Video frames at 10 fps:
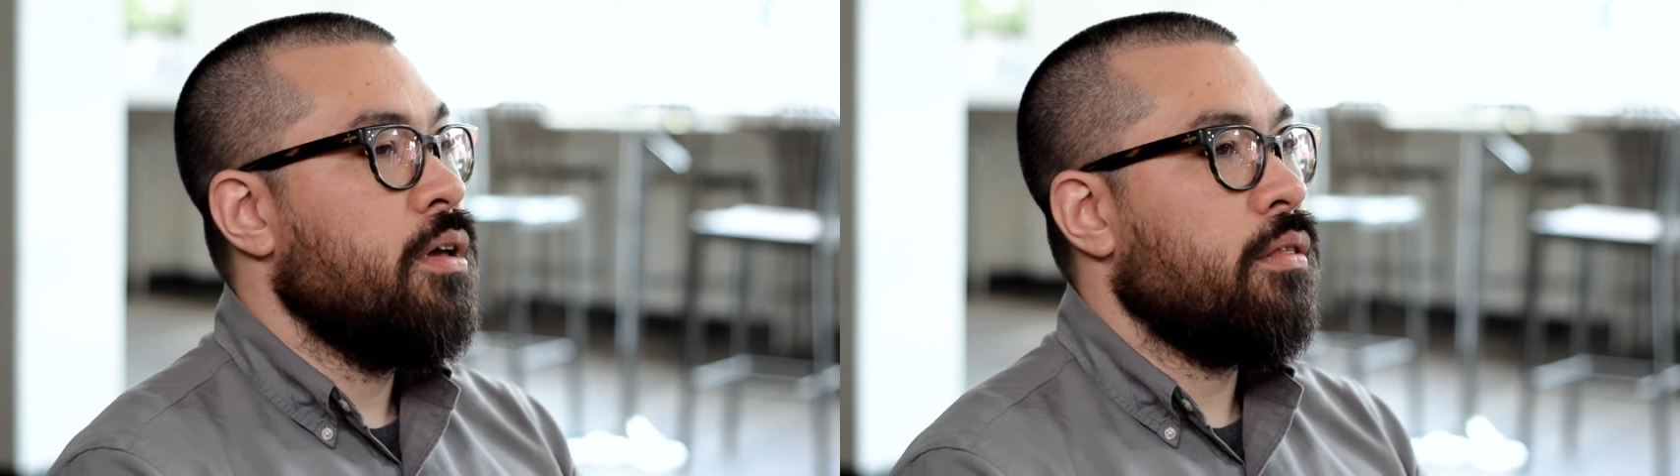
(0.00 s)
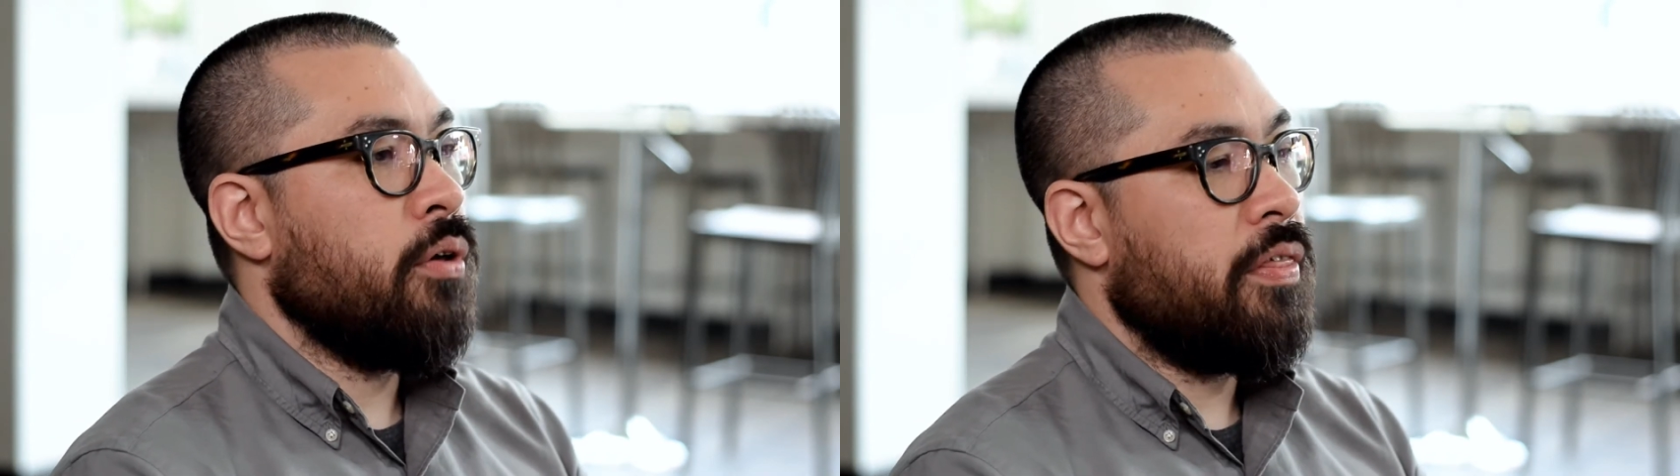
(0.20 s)

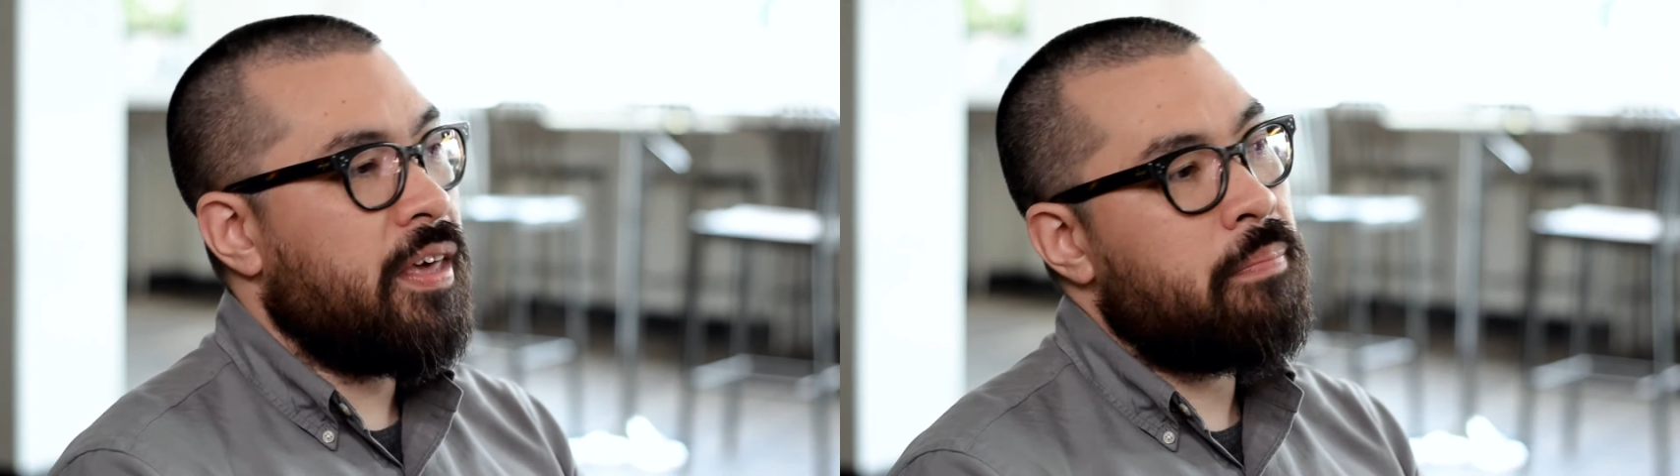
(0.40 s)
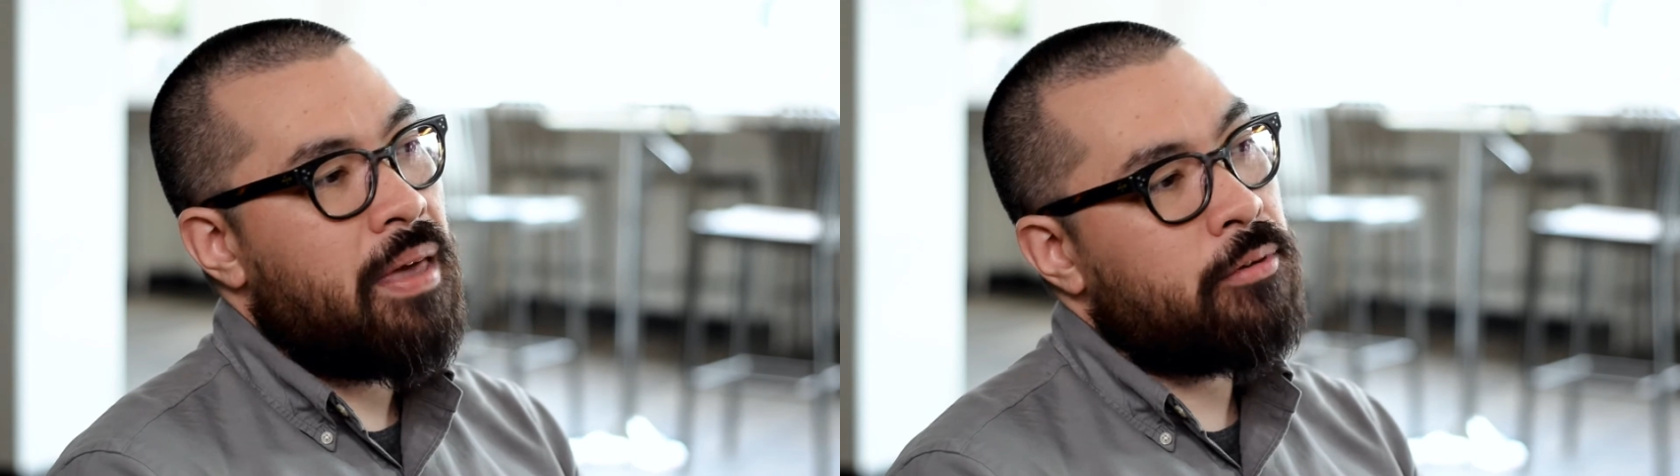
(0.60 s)
So I
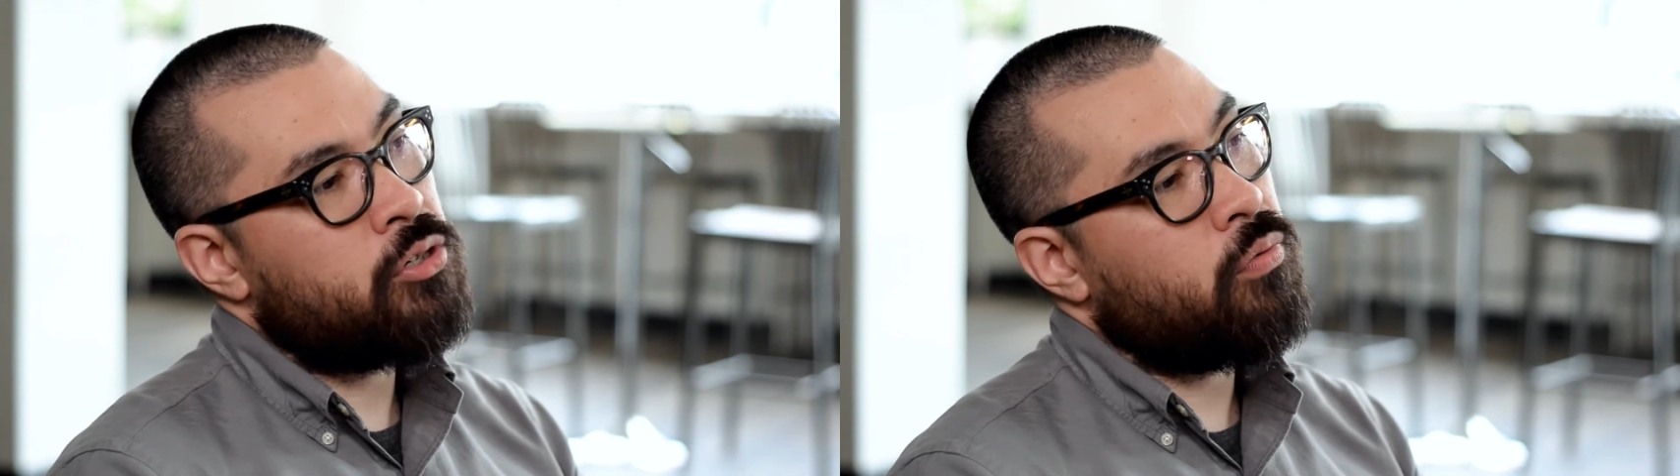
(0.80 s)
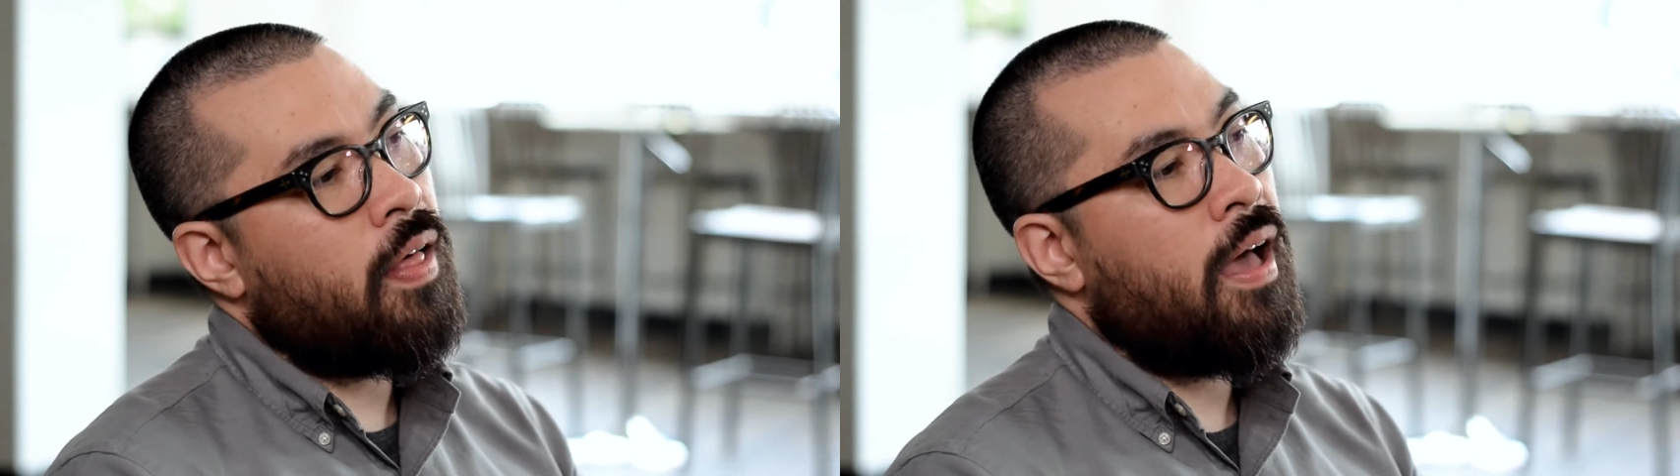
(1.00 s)
think being able
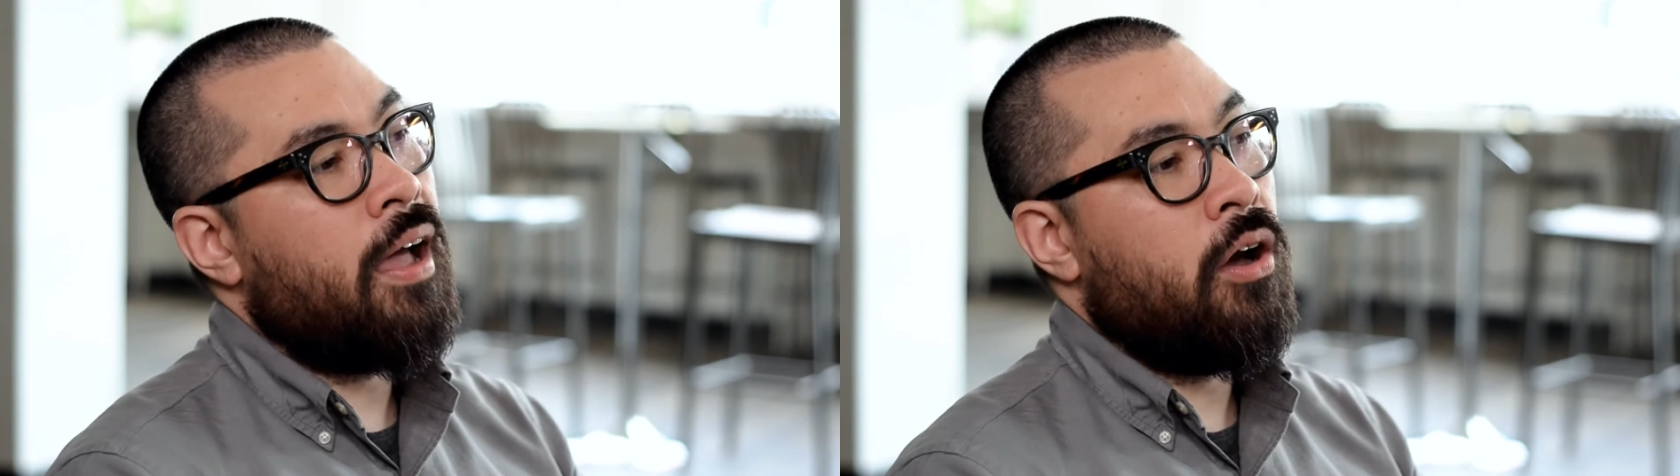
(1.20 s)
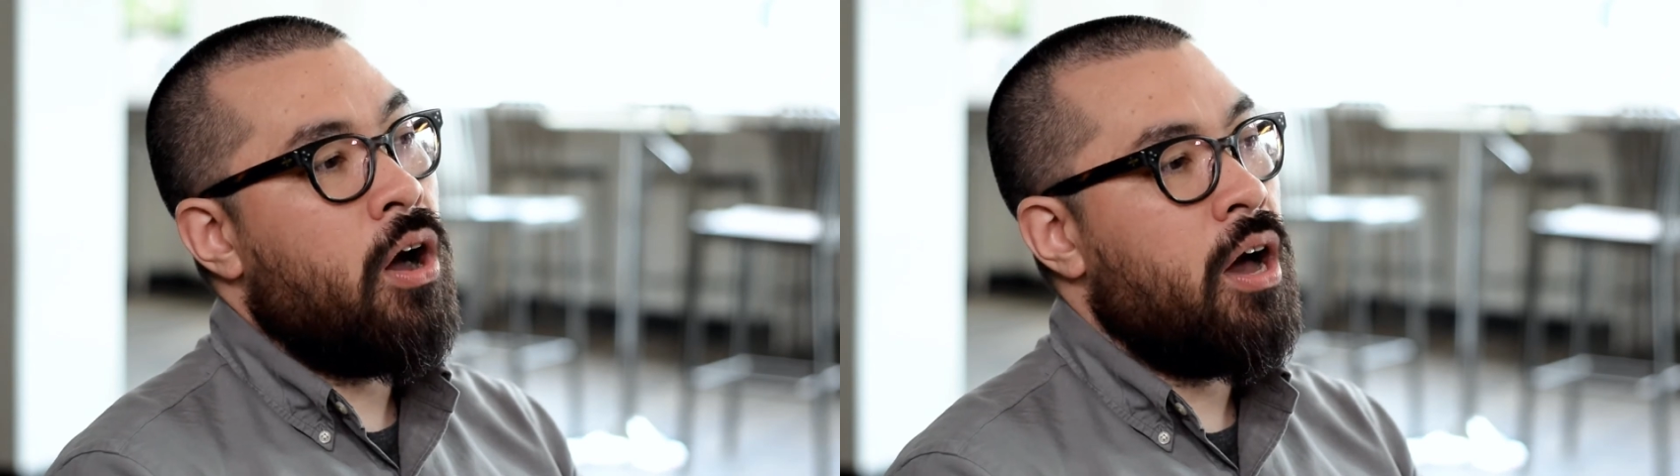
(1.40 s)
to
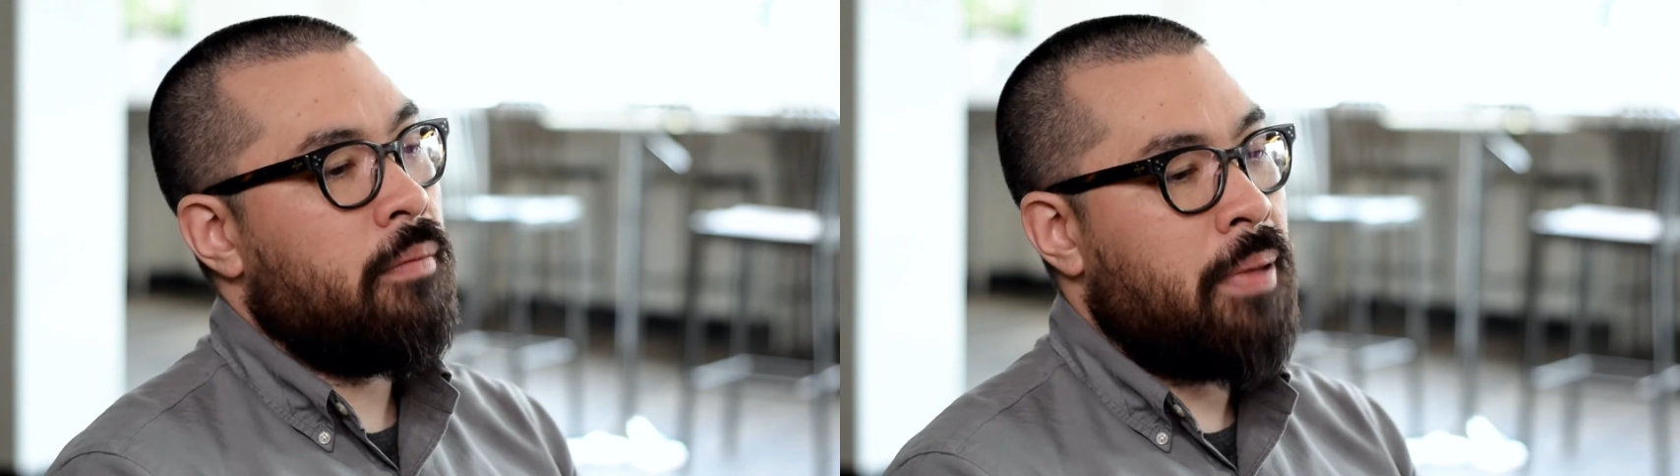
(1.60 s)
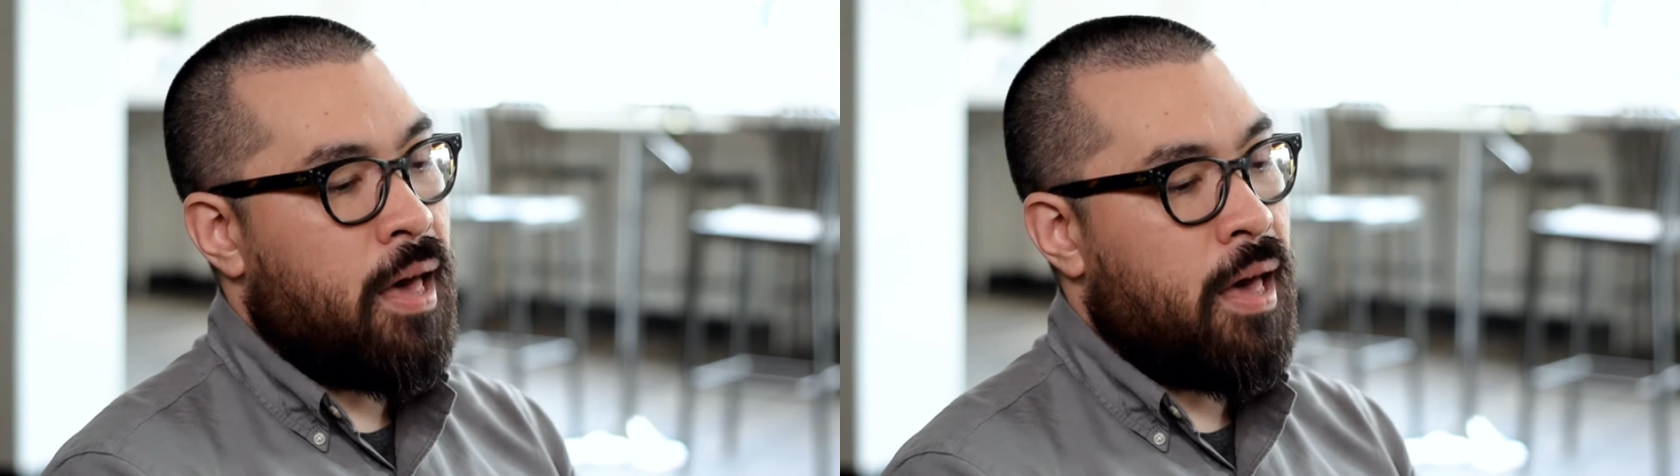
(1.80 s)
rely on